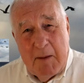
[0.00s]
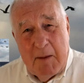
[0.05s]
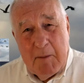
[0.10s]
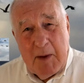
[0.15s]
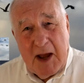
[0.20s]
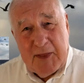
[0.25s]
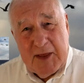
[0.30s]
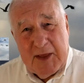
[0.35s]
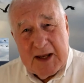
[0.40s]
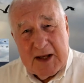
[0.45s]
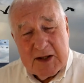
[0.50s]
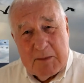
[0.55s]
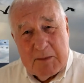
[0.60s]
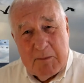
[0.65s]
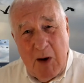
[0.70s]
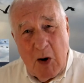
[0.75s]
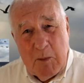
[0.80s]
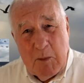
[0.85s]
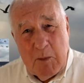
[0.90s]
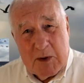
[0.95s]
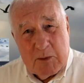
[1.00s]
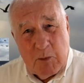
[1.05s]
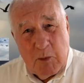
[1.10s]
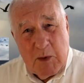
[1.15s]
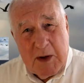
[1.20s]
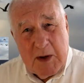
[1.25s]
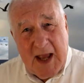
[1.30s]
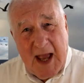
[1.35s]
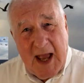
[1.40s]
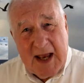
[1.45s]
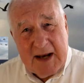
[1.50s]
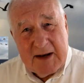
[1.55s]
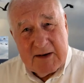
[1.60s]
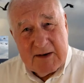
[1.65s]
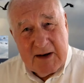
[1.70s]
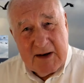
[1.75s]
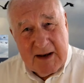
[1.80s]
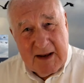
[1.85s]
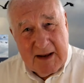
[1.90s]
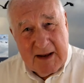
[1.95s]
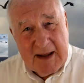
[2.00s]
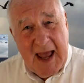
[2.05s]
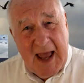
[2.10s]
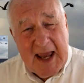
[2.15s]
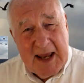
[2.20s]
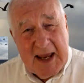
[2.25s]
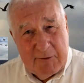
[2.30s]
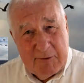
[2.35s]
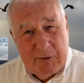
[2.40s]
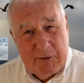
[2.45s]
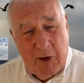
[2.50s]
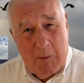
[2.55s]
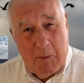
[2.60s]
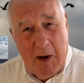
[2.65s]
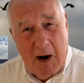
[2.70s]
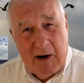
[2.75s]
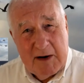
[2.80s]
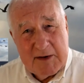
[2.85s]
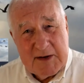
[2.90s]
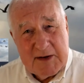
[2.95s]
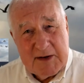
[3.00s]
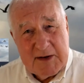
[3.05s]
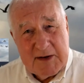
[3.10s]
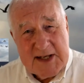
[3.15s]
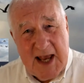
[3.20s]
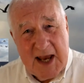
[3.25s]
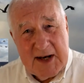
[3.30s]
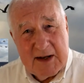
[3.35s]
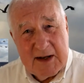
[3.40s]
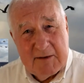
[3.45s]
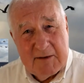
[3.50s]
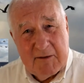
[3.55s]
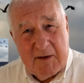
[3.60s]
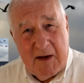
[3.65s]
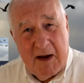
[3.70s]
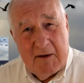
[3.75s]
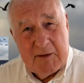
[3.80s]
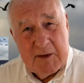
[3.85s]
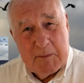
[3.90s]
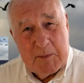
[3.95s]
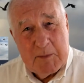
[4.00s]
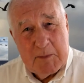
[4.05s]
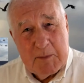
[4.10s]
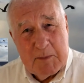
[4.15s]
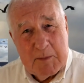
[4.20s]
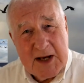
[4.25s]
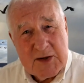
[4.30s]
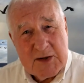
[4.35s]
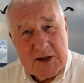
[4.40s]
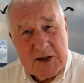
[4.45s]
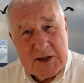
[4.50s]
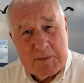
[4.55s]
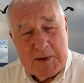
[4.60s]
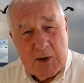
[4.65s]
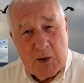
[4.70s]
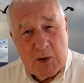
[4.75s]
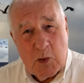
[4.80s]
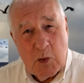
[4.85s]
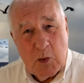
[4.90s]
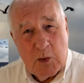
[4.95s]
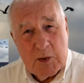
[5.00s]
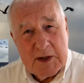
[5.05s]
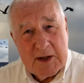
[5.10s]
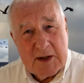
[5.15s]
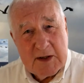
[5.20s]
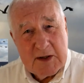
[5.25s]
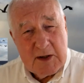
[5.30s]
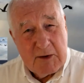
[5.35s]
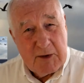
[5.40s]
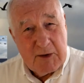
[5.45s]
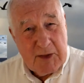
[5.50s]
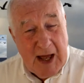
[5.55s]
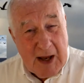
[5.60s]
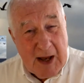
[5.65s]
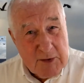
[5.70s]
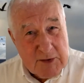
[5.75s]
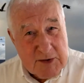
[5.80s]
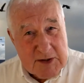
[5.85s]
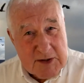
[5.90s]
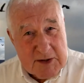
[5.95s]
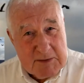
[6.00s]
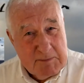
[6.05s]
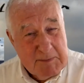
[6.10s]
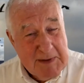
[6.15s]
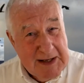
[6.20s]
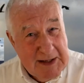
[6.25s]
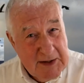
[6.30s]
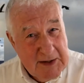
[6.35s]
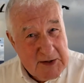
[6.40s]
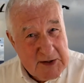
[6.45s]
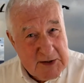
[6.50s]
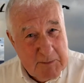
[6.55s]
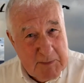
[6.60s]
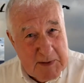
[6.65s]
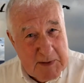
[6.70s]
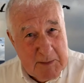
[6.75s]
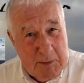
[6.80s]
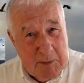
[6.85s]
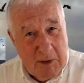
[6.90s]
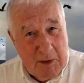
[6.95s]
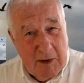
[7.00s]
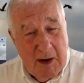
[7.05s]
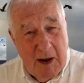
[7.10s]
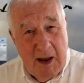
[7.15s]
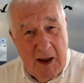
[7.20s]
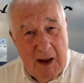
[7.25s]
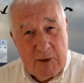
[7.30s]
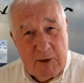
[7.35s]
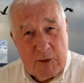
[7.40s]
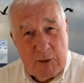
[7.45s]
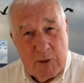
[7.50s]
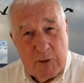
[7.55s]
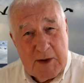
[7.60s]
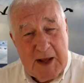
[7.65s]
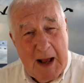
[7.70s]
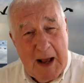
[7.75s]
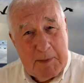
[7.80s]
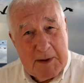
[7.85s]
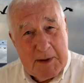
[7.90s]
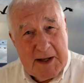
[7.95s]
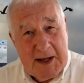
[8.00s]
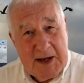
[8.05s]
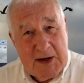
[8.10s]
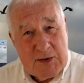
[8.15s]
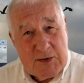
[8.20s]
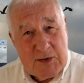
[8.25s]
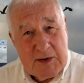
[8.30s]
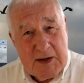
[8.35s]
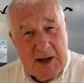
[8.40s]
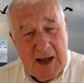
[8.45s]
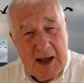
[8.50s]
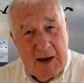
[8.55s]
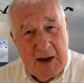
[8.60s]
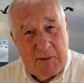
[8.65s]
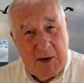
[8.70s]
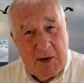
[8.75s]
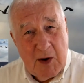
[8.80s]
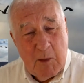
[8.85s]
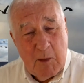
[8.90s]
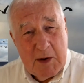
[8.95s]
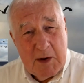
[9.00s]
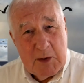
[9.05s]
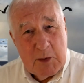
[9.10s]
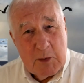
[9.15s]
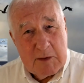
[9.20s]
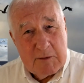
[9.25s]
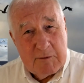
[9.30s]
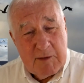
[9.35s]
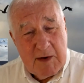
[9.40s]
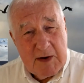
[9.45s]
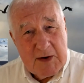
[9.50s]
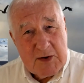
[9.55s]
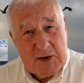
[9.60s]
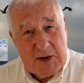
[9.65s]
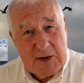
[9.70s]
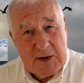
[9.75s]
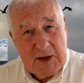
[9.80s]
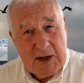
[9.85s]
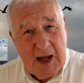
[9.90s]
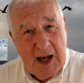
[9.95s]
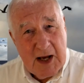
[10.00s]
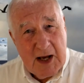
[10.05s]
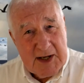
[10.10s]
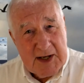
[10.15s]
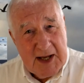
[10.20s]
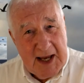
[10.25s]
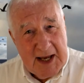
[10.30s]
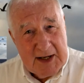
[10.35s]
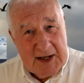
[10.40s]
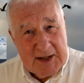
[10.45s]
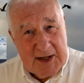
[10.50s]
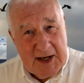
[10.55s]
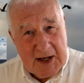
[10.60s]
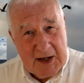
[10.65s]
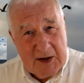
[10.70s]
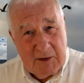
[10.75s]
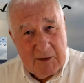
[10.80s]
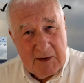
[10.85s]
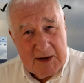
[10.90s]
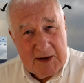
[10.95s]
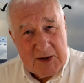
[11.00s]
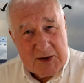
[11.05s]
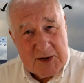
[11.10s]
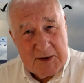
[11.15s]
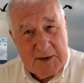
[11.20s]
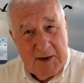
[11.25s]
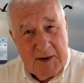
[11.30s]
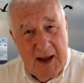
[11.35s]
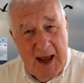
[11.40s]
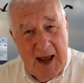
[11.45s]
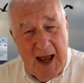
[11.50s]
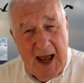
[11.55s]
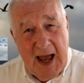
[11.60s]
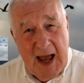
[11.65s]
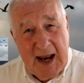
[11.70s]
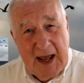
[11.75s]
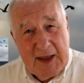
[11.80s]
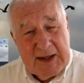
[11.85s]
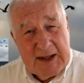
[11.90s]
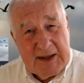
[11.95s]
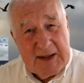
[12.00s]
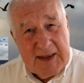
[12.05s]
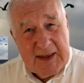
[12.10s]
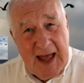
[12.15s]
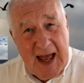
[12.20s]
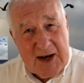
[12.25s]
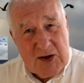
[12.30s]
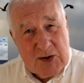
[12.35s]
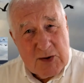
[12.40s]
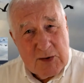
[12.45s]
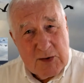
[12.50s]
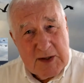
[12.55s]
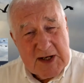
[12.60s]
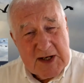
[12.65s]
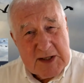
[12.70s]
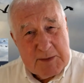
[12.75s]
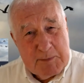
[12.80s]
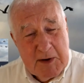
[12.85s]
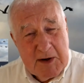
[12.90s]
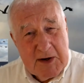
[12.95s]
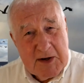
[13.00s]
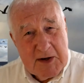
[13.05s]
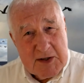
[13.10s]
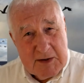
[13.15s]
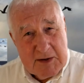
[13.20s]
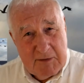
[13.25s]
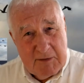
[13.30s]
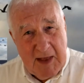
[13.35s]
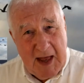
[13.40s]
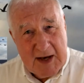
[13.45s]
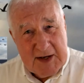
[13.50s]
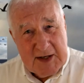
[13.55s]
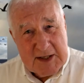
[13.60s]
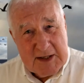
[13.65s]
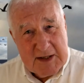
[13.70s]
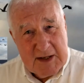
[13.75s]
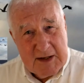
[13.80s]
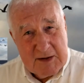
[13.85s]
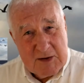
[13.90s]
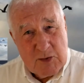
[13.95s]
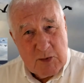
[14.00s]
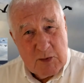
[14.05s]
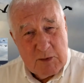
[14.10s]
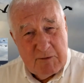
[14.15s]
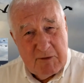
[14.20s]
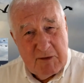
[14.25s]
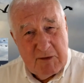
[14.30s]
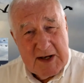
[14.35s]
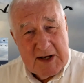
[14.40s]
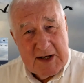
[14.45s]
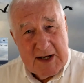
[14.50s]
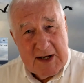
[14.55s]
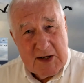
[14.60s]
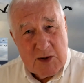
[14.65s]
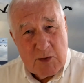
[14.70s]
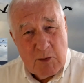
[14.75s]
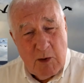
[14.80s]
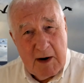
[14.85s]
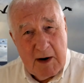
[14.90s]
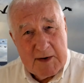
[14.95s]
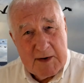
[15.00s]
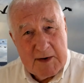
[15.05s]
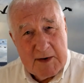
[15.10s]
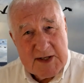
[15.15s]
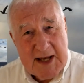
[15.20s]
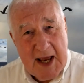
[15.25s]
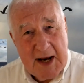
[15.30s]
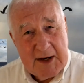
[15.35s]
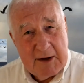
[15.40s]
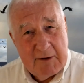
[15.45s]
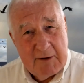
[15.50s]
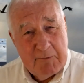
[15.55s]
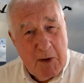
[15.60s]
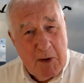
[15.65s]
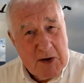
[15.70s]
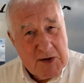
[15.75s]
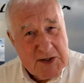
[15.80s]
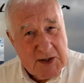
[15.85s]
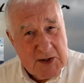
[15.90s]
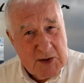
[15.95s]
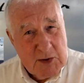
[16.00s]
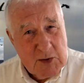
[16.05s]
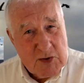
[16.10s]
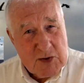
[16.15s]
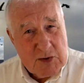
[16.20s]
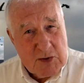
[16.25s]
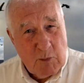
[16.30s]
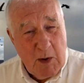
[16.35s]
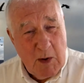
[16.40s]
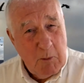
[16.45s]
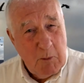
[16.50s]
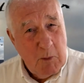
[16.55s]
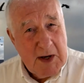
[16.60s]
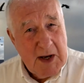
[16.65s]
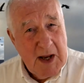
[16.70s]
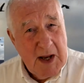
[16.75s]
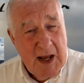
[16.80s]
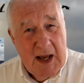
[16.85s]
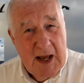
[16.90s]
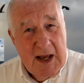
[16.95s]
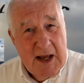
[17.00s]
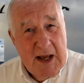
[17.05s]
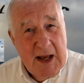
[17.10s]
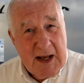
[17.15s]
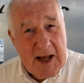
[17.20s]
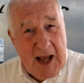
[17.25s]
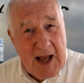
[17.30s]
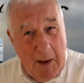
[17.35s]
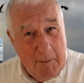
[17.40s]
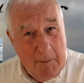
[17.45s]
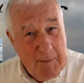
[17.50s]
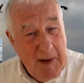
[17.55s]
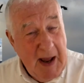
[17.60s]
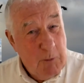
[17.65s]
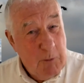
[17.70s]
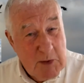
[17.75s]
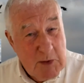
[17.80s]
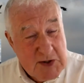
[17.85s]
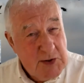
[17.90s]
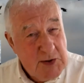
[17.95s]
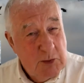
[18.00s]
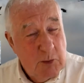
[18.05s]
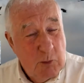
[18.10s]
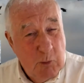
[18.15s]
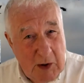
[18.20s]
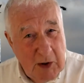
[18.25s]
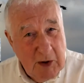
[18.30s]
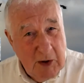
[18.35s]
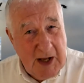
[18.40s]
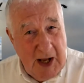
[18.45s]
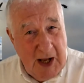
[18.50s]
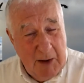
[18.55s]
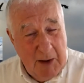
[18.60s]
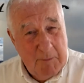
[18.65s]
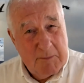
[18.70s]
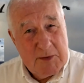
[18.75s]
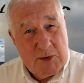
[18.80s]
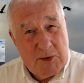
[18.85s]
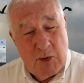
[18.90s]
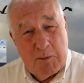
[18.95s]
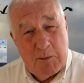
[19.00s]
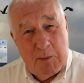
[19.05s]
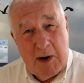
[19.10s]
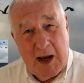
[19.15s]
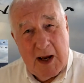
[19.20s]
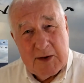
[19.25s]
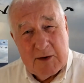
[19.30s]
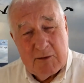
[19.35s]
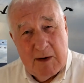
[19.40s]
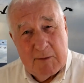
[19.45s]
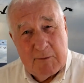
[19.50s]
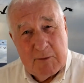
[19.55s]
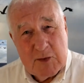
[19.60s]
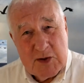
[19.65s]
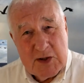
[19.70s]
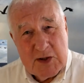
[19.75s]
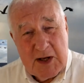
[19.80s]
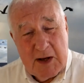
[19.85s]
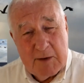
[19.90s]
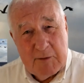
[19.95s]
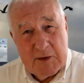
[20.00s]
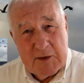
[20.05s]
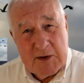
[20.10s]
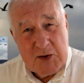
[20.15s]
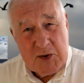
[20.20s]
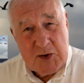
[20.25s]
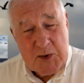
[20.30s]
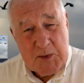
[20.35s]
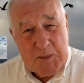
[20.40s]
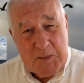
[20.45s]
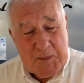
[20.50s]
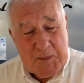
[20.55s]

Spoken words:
But I think at the moment we can gain from our understanding of the protection that's been accorded to thousands, millions of people through the application of the OAU Convention and the Cartagena Declaration. And I think the experience of that should feed into our understanding of persecution when we come, and we still will come, to apply the refugee definition.